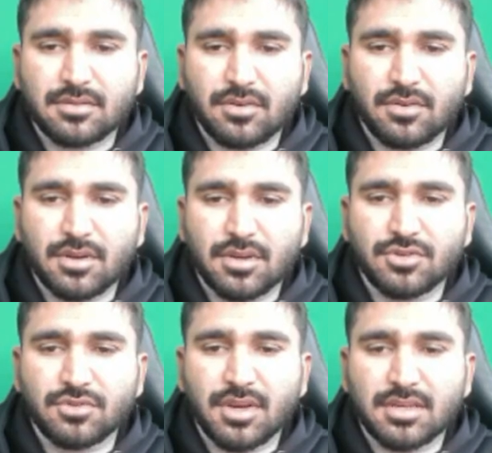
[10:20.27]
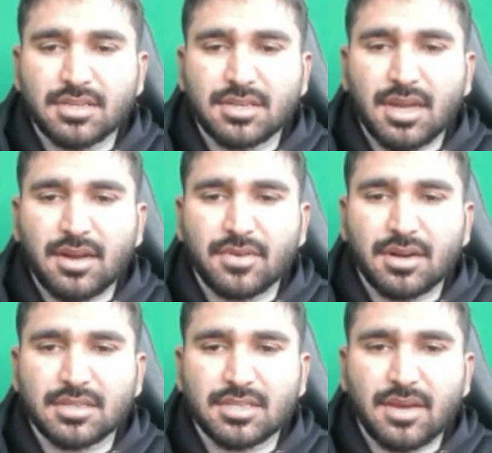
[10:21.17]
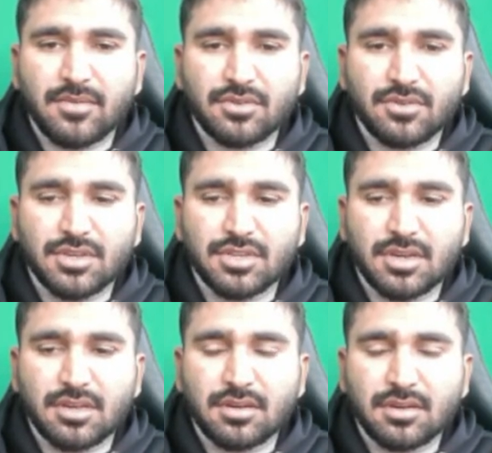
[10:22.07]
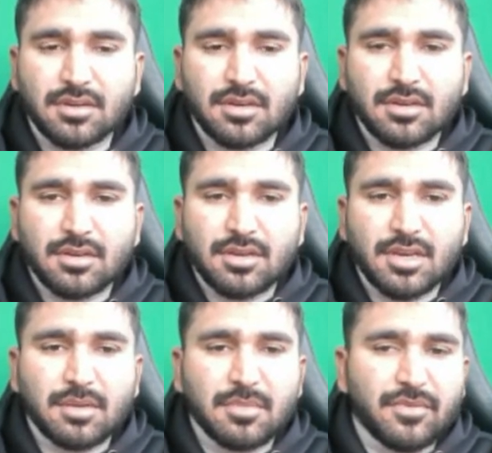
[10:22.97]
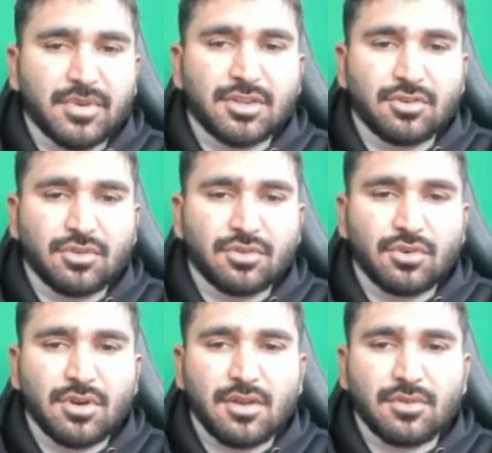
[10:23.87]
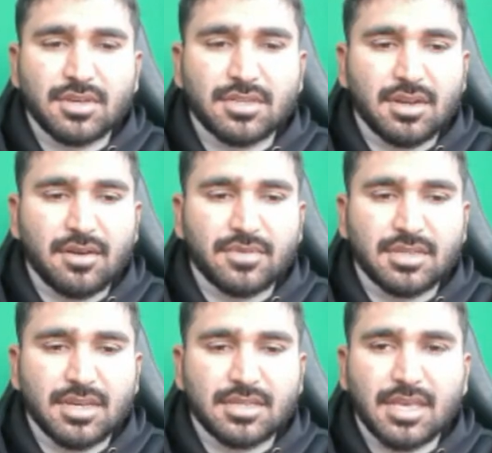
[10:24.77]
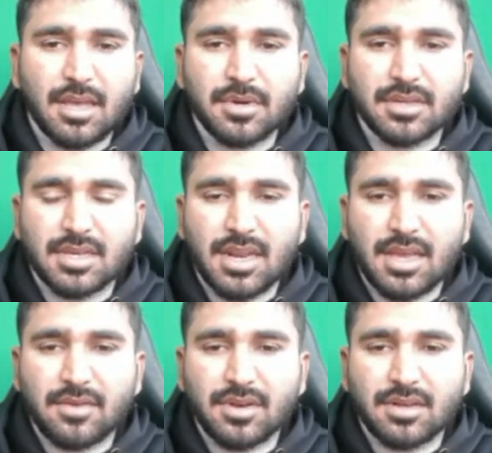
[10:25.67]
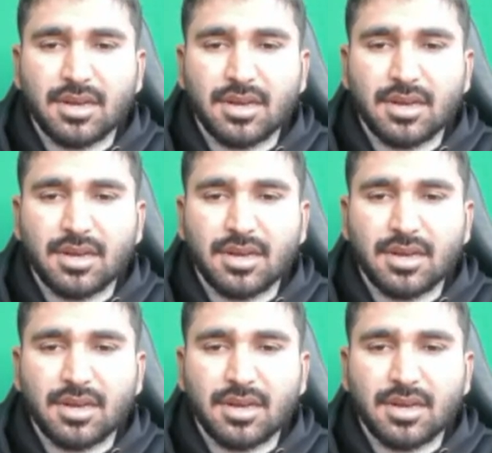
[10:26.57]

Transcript: Okay, you can see I have done 7 question in my video. Total question of this assignment is 11.